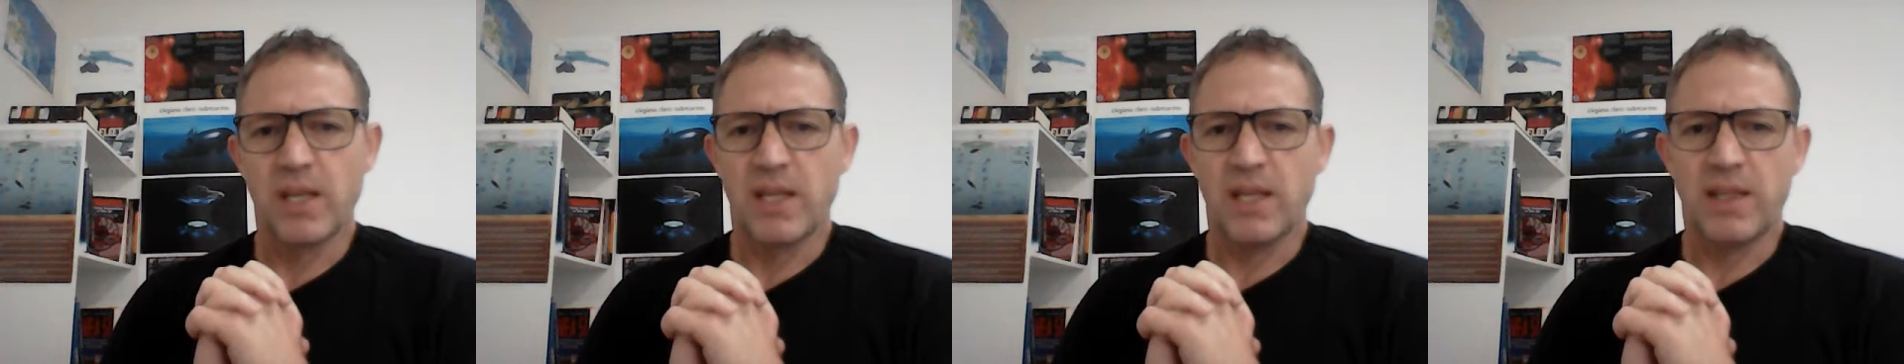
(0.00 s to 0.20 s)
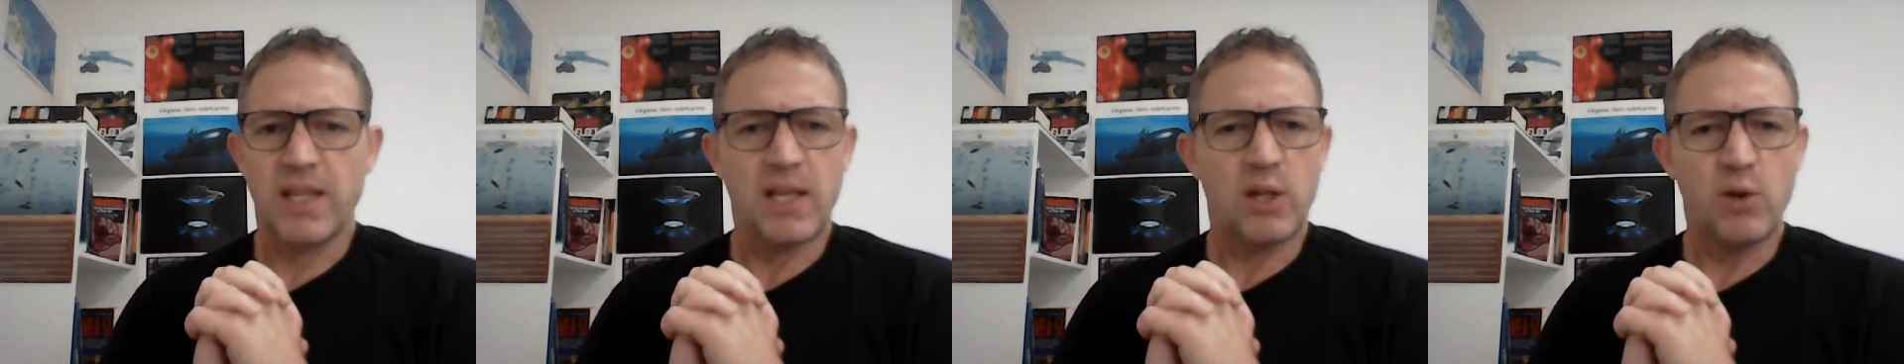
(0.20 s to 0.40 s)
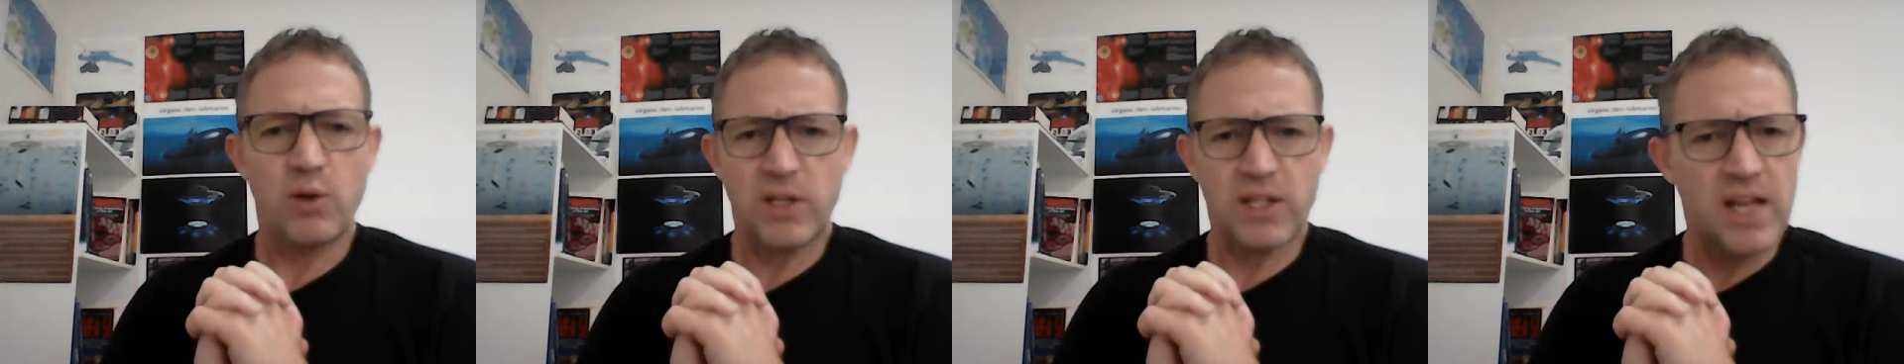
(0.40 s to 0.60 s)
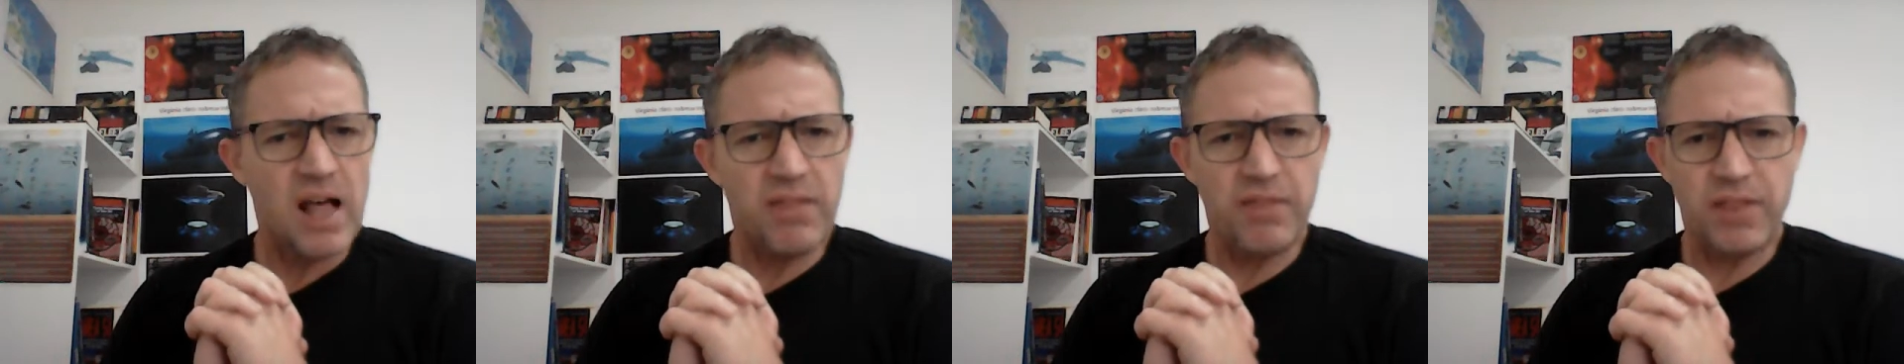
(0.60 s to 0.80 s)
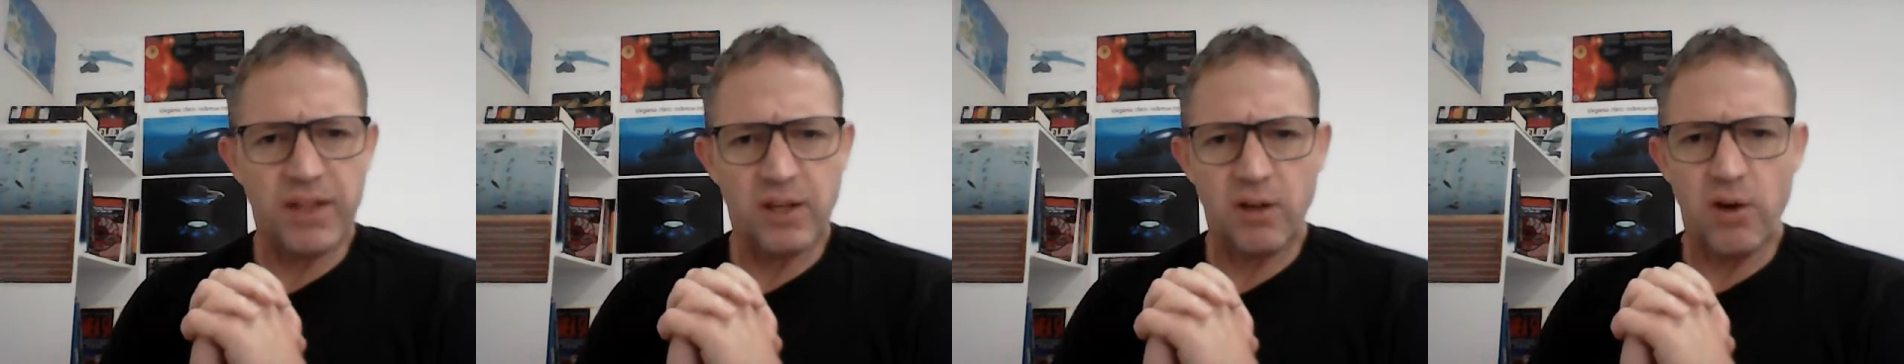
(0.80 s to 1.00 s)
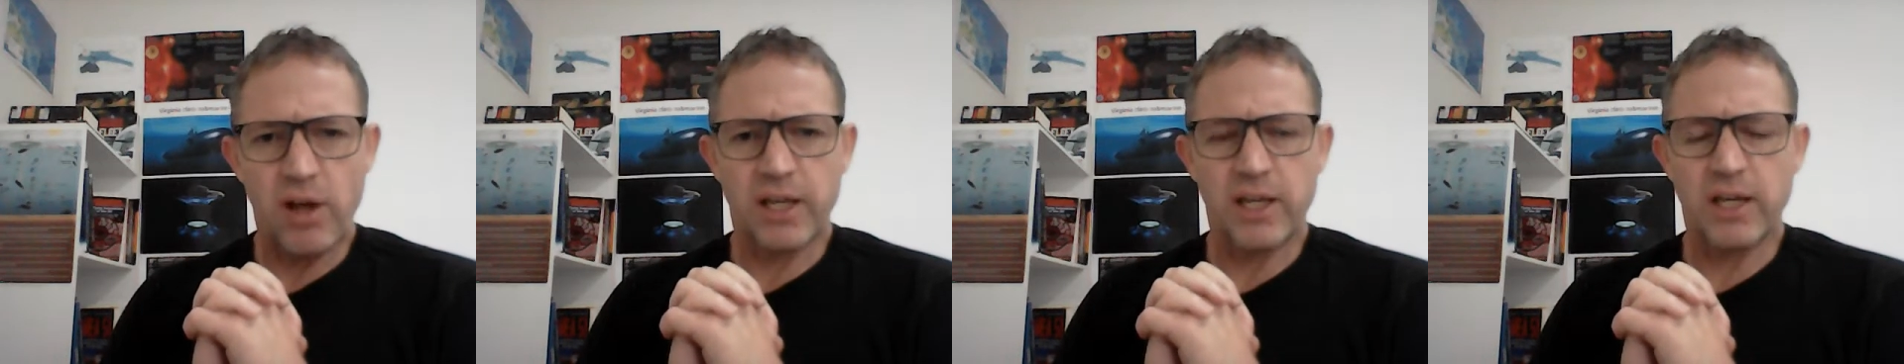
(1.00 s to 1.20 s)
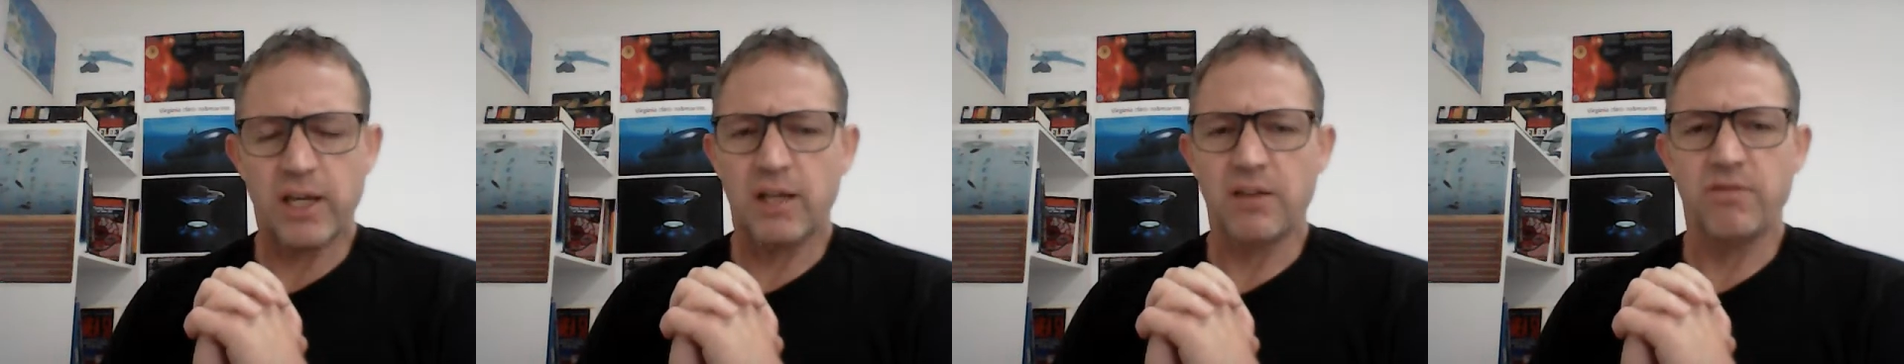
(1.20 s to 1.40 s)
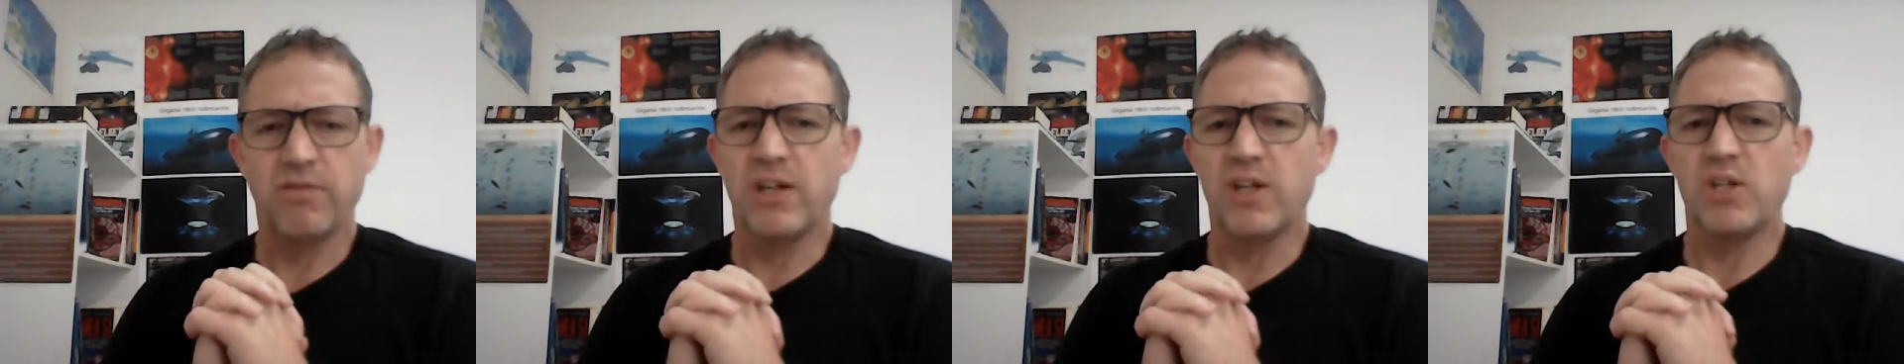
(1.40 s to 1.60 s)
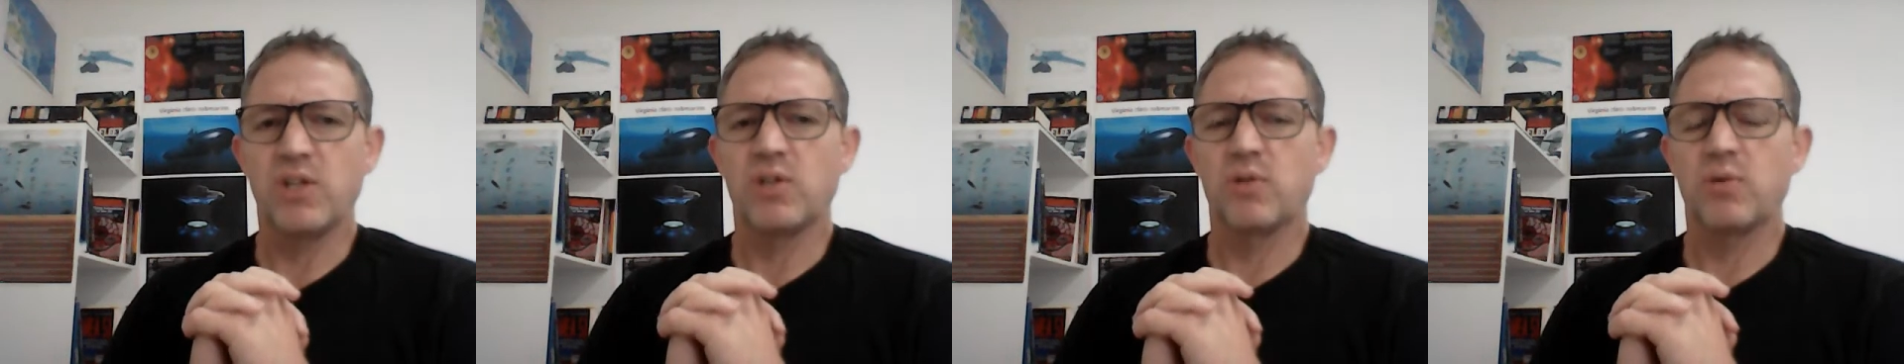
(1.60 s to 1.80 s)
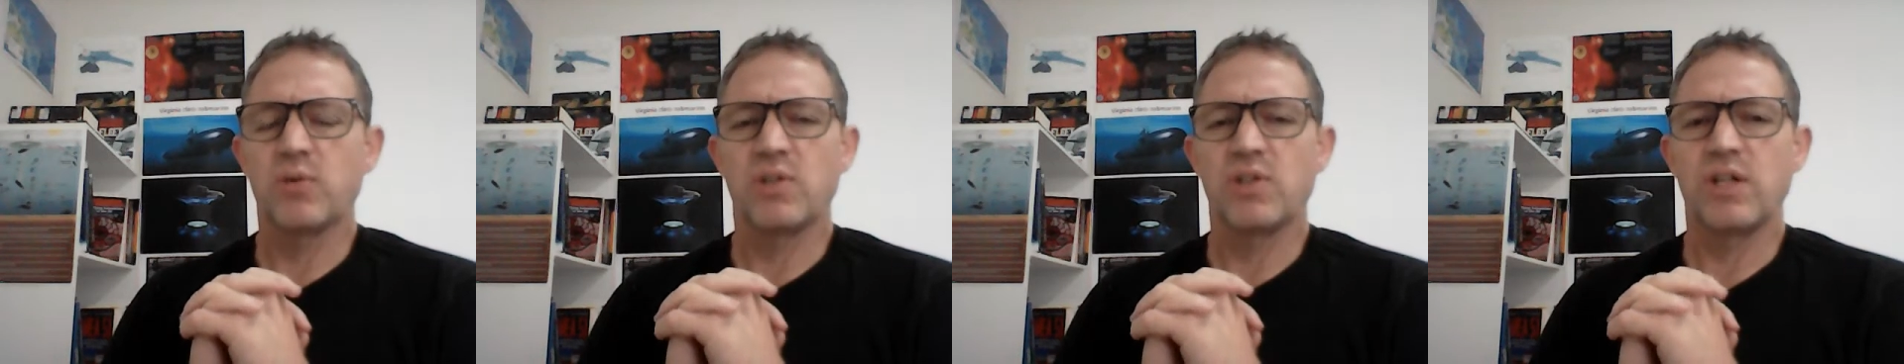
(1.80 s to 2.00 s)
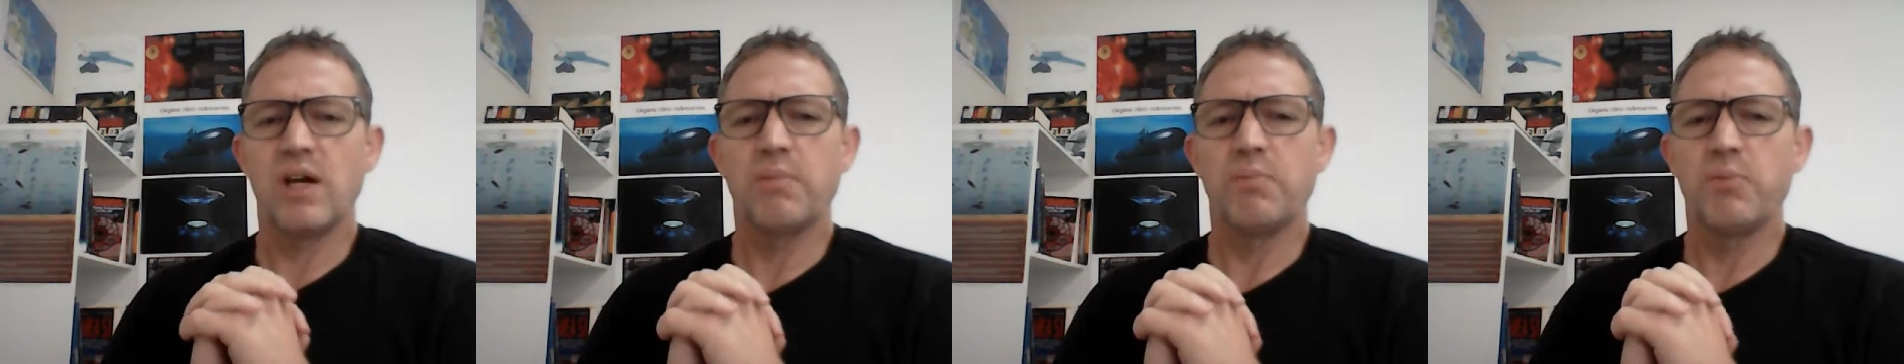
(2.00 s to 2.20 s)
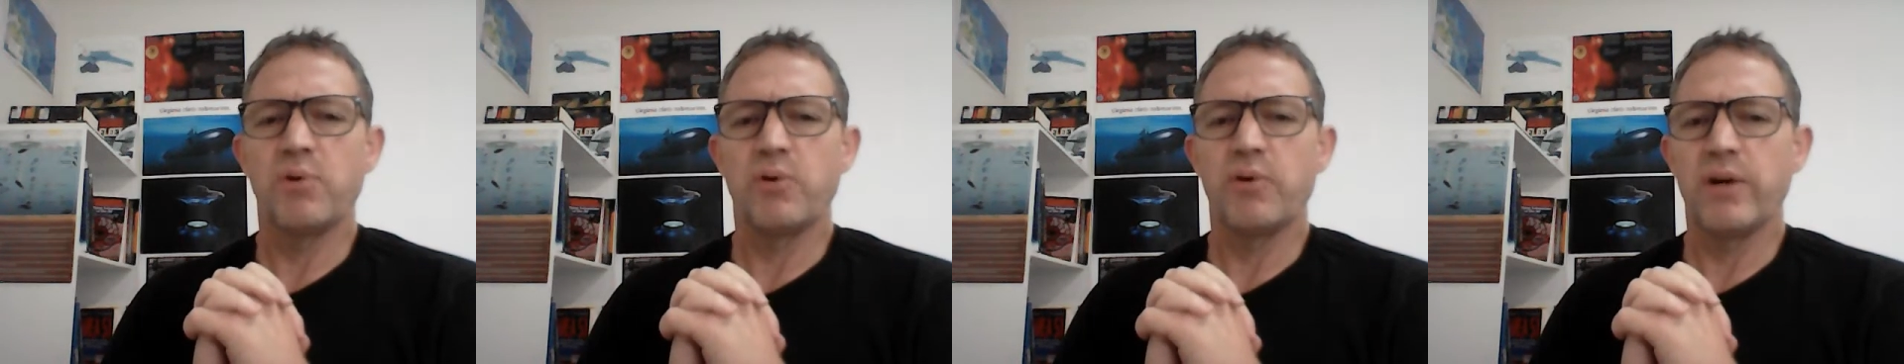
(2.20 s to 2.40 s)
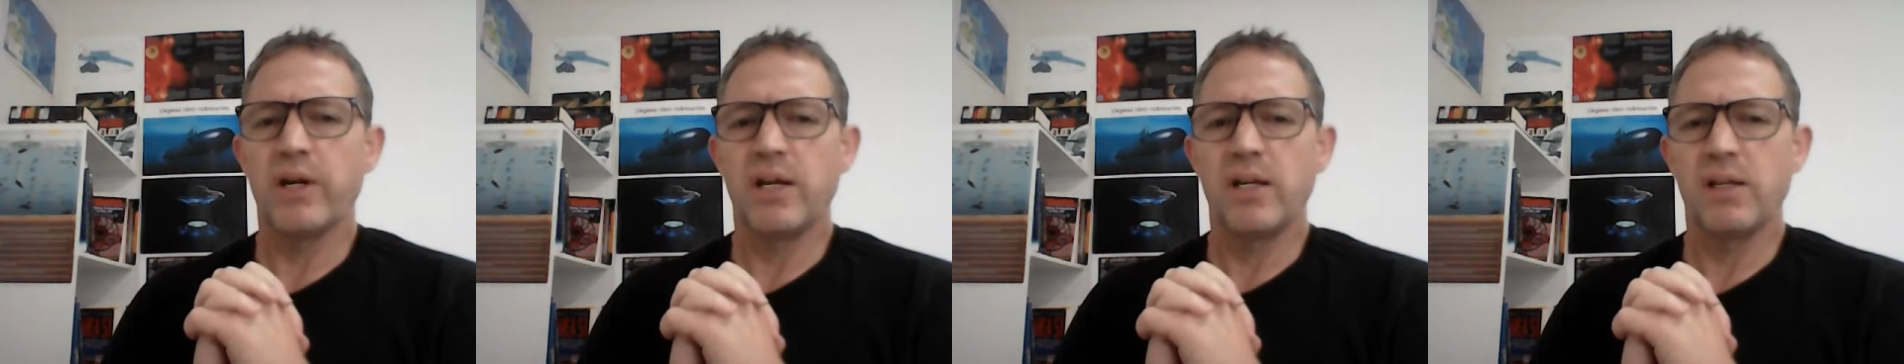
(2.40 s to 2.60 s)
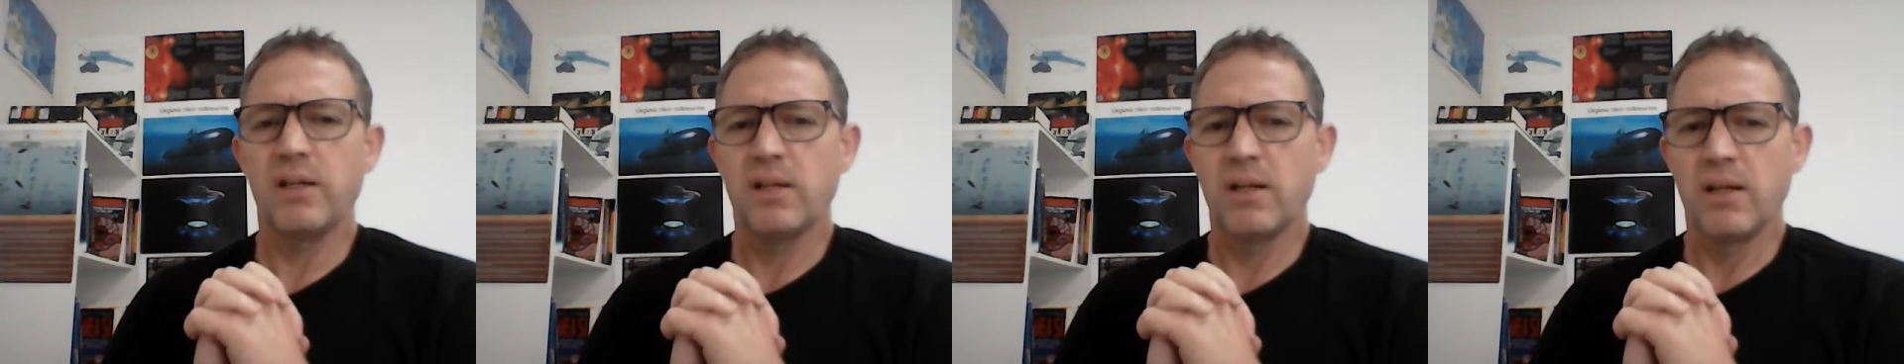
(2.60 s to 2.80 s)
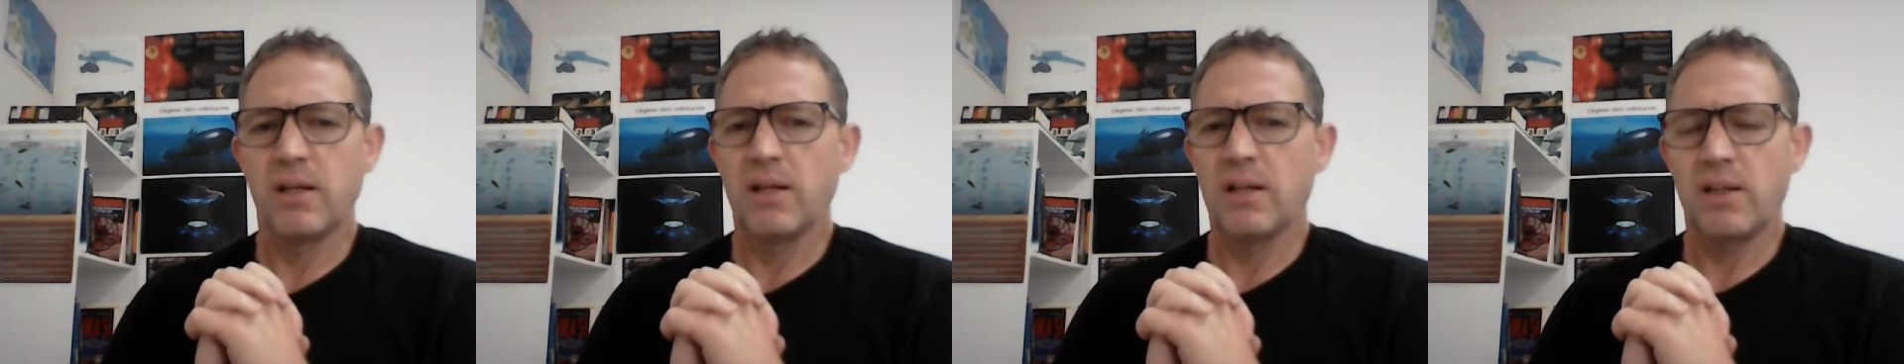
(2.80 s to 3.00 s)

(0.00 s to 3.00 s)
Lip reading: They look nothing like a conventional submarine.